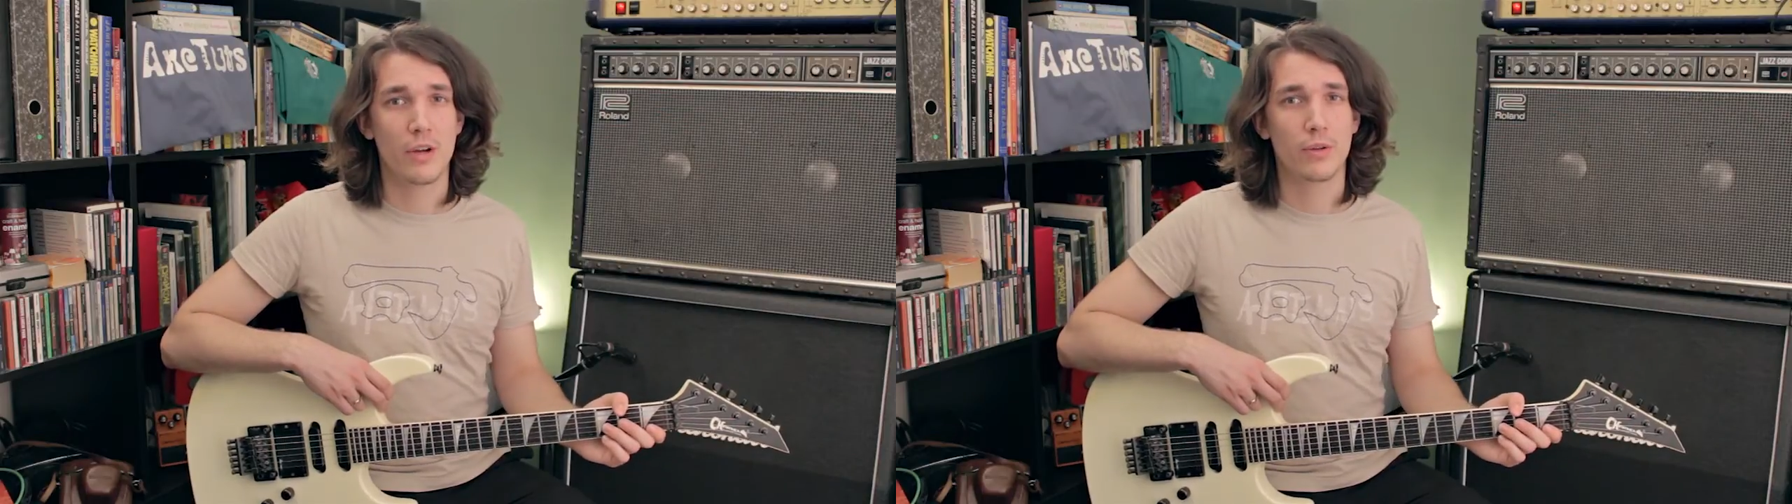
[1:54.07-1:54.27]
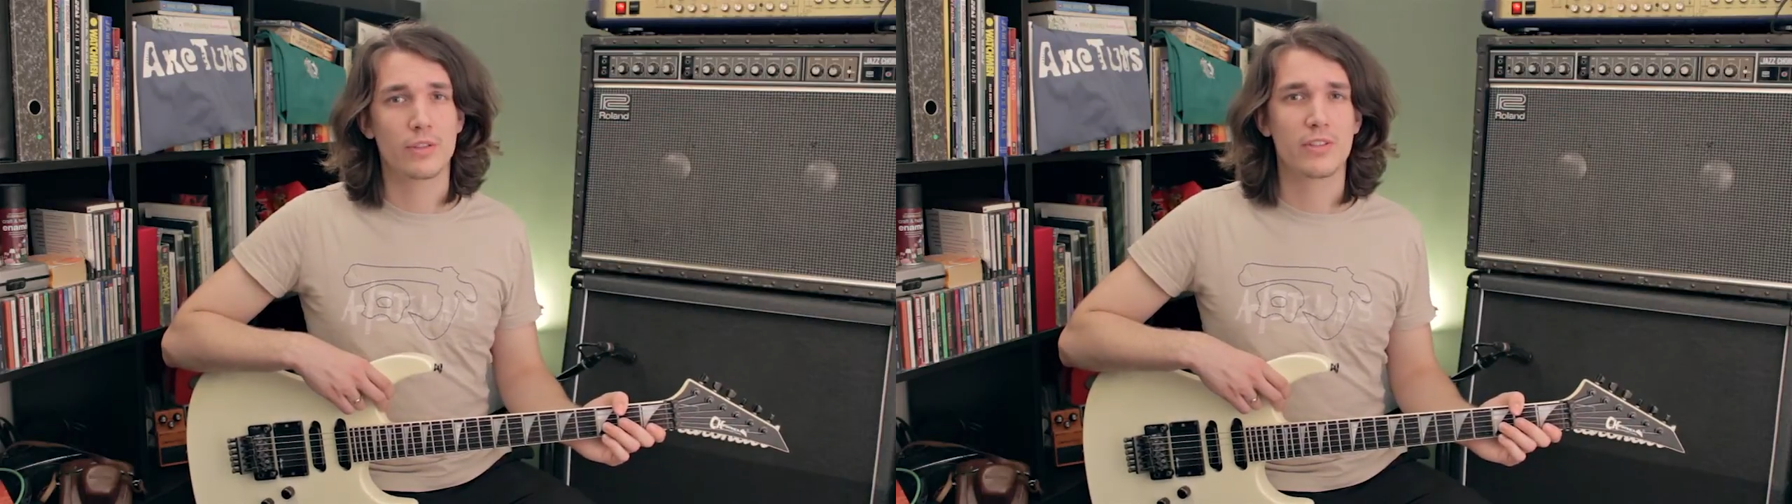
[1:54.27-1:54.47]

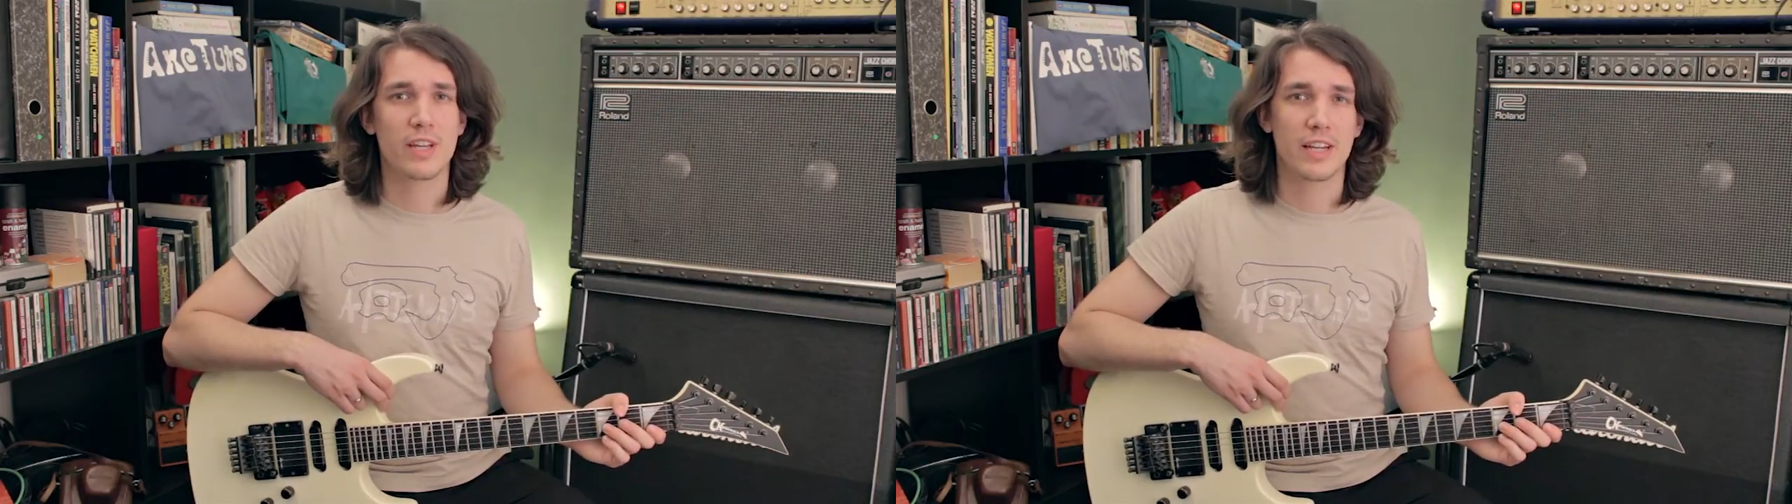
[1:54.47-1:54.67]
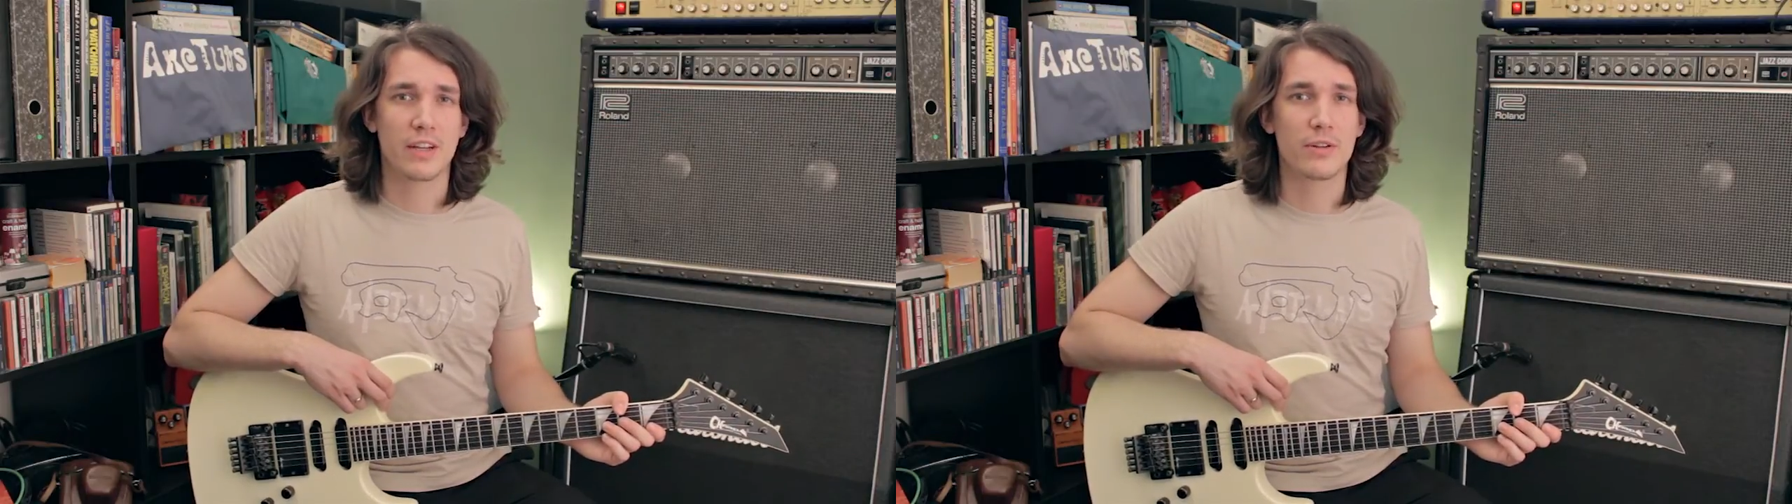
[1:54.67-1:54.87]
Also
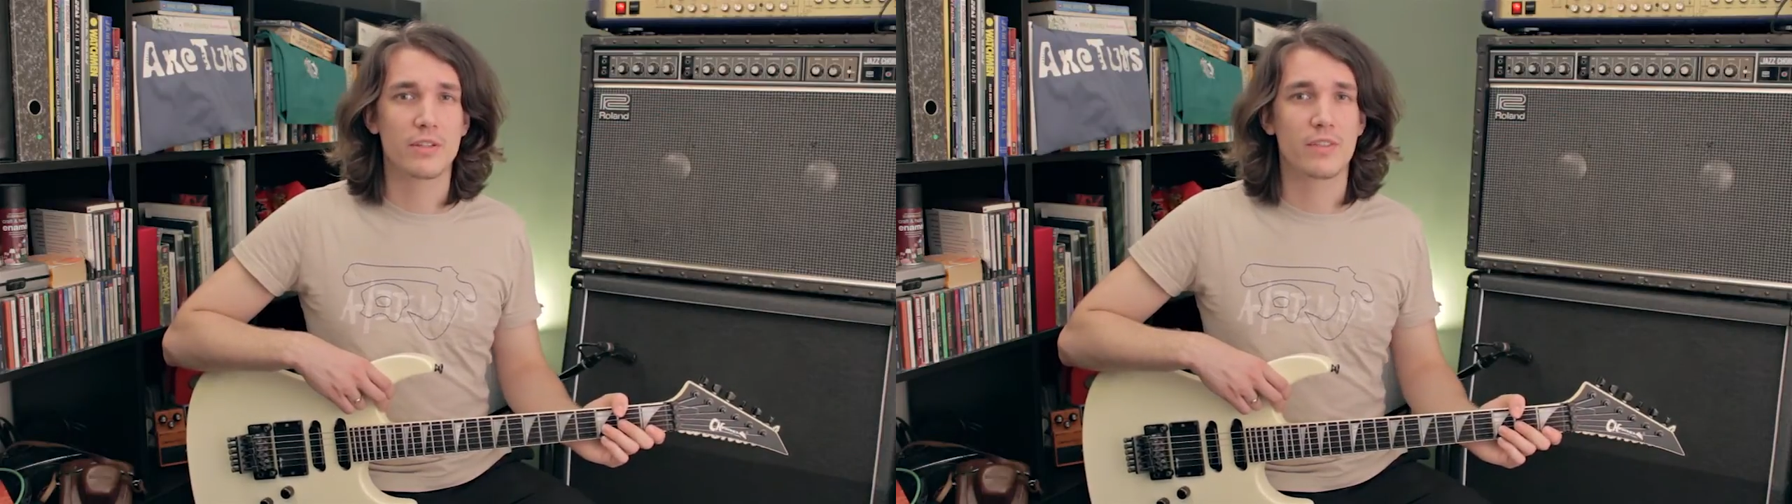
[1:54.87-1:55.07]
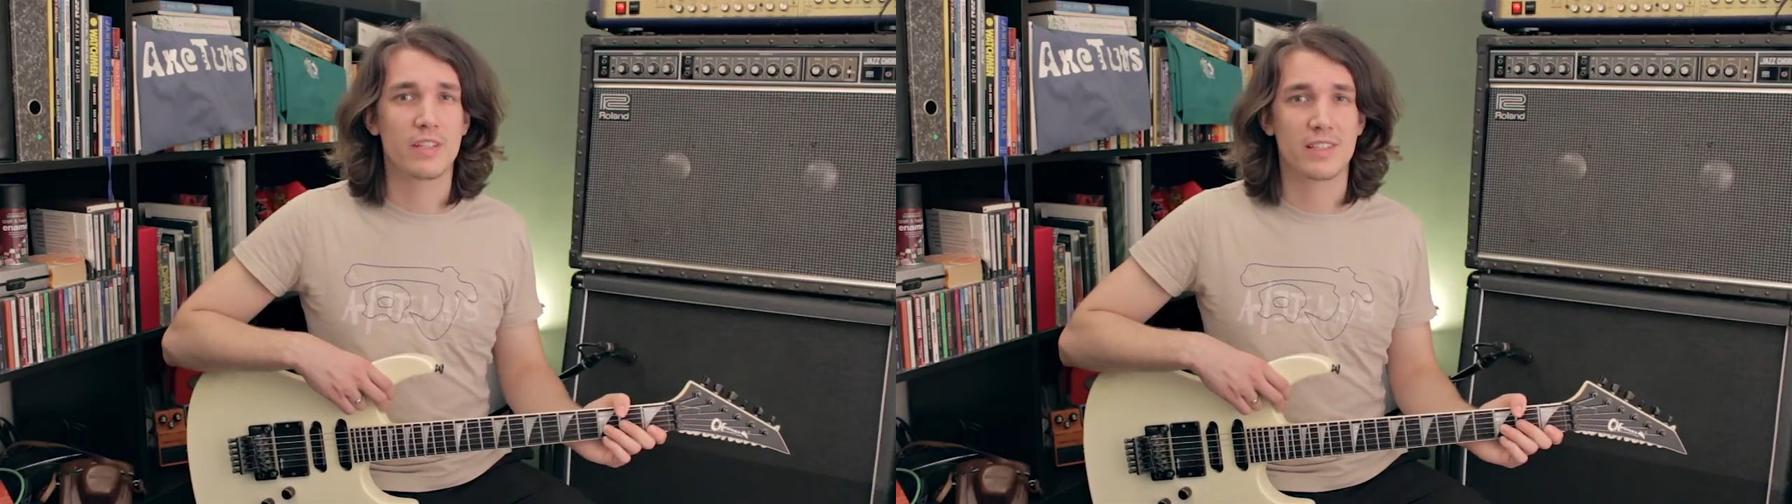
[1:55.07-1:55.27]
take note
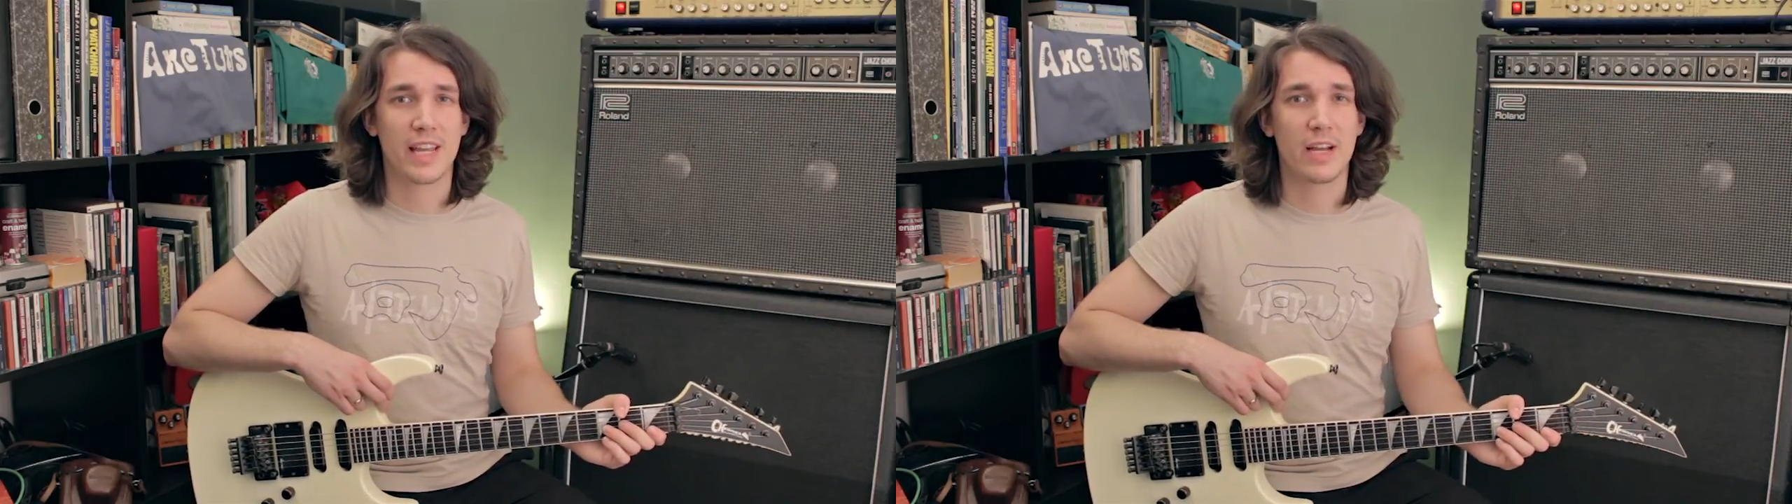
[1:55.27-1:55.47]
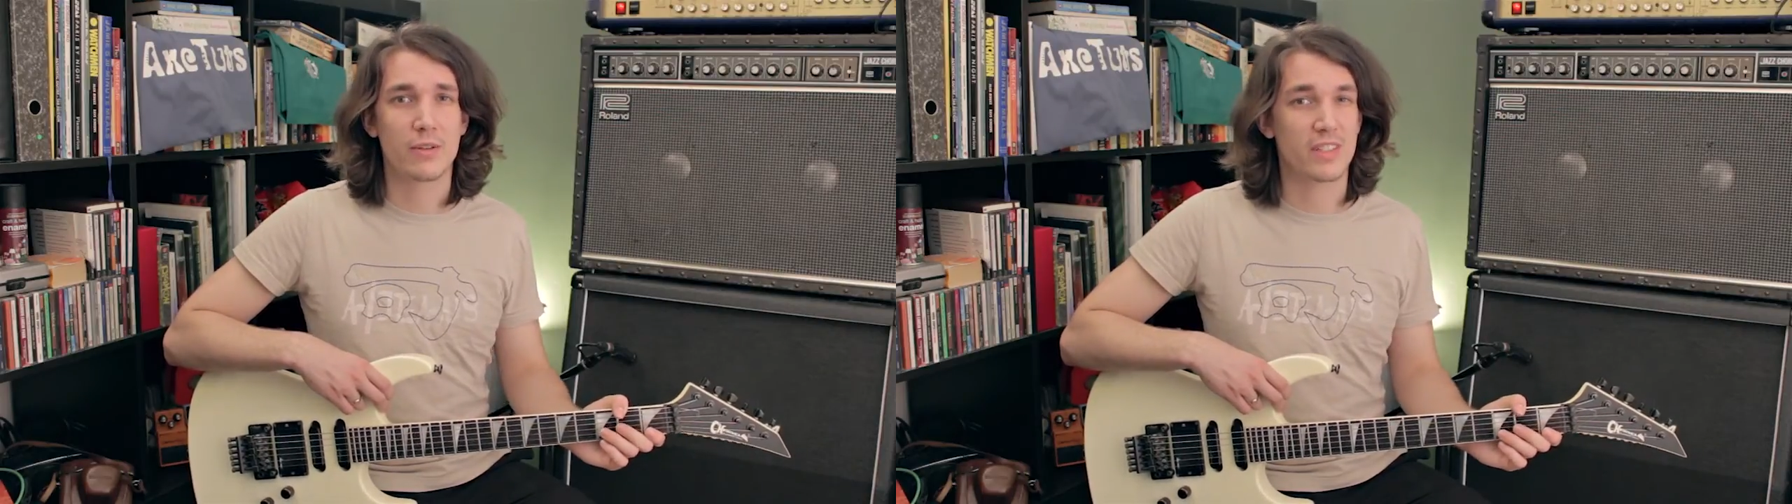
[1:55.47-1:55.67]
of the
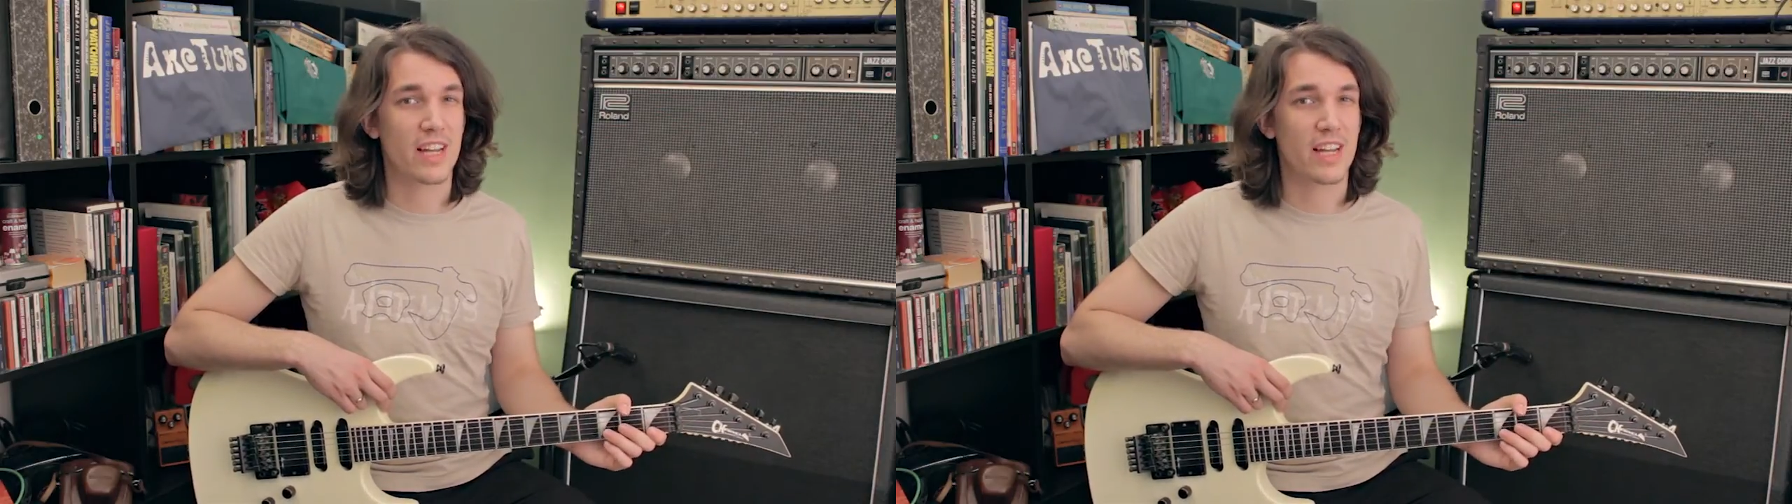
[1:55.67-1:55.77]
scales